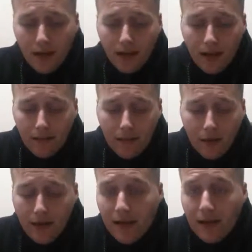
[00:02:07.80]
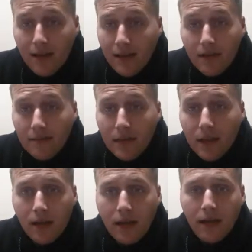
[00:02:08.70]
and
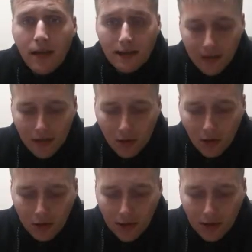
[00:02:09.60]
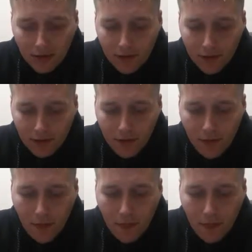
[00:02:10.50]
that's all you have to do.